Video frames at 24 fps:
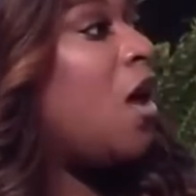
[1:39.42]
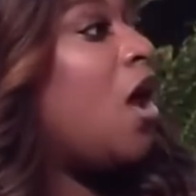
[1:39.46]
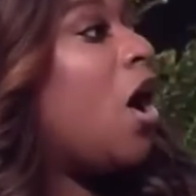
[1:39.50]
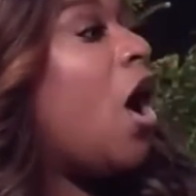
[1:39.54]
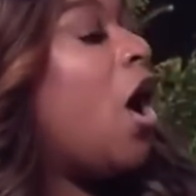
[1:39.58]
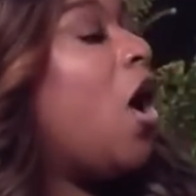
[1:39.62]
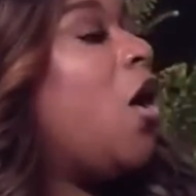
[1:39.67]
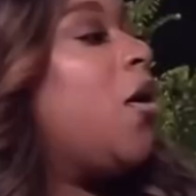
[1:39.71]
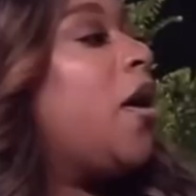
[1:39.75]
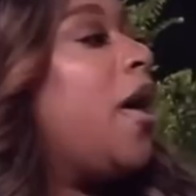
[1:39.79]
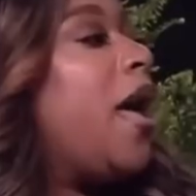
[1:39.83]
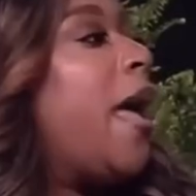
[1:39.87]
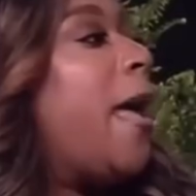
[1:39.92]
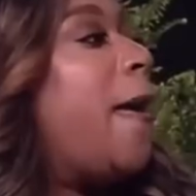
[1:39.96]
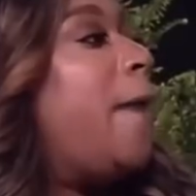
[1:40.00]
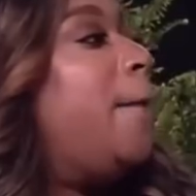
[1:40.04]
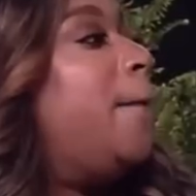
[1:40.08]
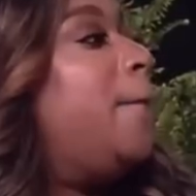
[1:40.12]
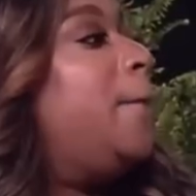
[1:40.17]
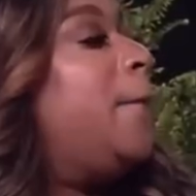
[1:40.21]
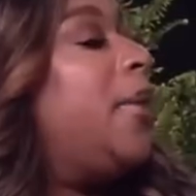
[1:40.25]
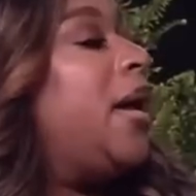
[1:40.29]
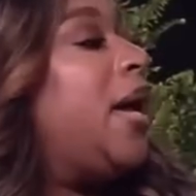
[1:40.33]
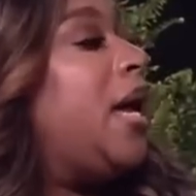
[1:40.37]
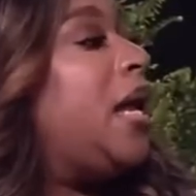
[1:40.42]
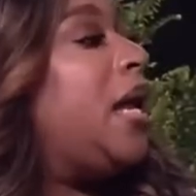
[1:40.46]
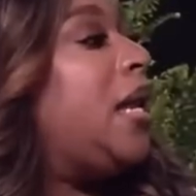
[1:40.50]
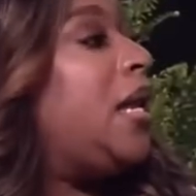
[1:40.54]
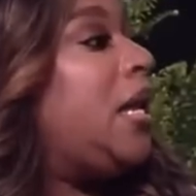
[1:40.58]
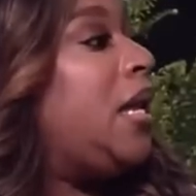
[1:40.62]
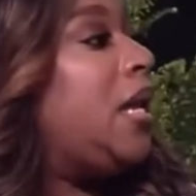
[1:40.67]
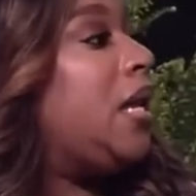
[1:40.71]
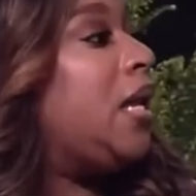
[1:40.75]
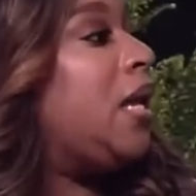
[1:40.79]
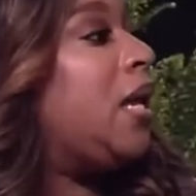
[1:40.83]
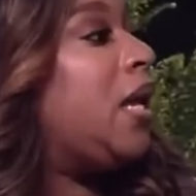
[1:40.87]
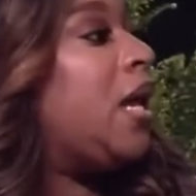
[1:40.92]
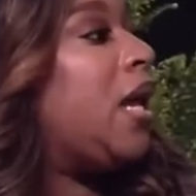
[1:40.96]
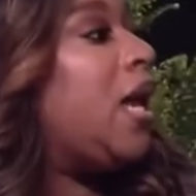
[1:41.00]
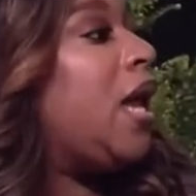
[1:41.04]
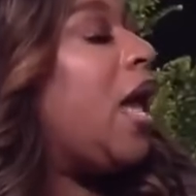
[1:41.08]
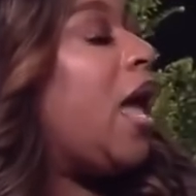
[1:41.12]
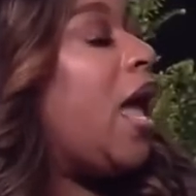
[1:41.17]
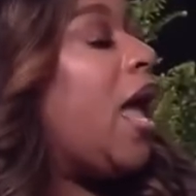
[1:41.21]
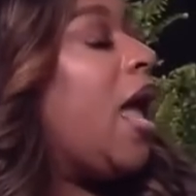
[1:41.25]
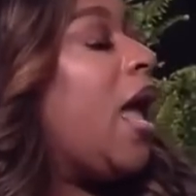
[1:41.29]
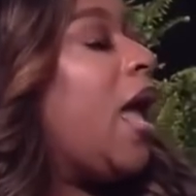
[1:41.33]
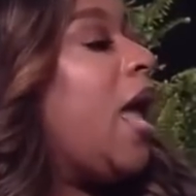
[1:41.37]
Okay, money
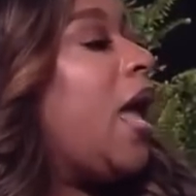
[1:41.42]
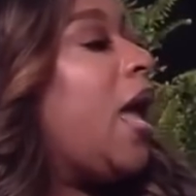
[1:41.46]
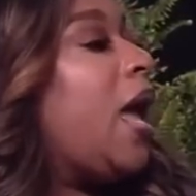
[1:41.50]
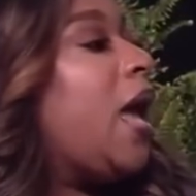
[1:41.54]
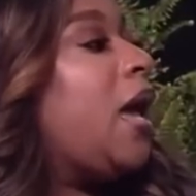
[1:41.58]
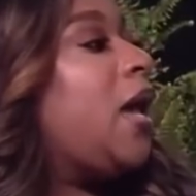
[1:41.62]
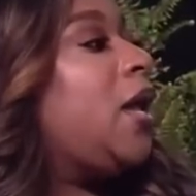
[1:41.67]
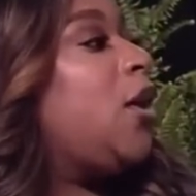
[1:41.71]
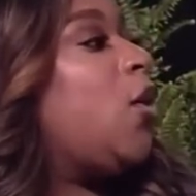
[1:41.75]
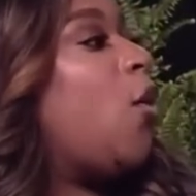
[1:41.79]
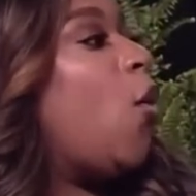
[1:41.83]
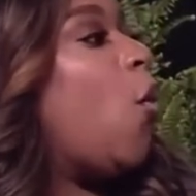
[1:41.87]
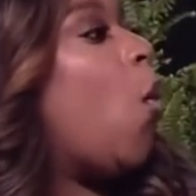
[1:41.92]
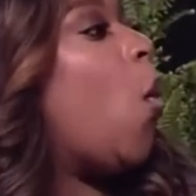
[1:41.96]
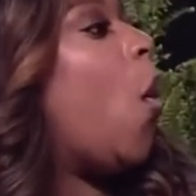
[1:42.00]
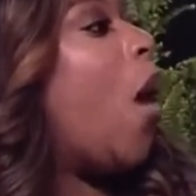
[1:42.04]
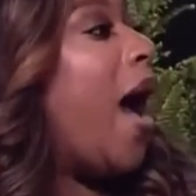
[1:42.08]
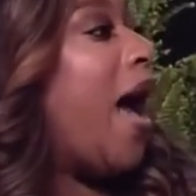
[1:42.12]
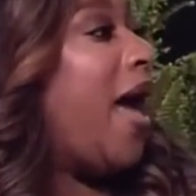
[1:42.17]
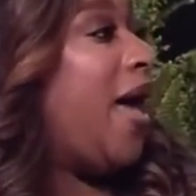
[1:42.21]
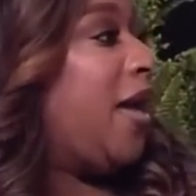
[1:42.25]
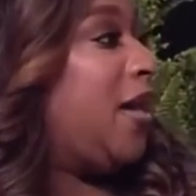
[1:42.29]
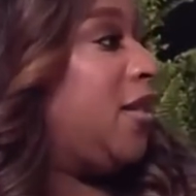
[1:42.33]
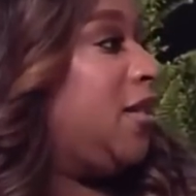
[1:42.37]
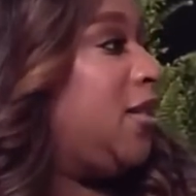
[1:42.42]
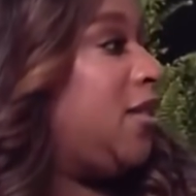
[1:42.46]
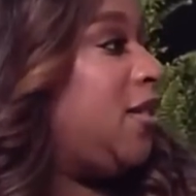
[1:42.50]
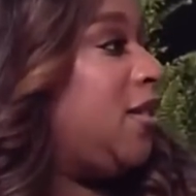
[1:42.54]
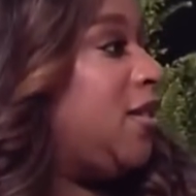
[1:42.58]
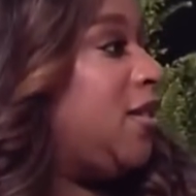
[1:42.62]
and white.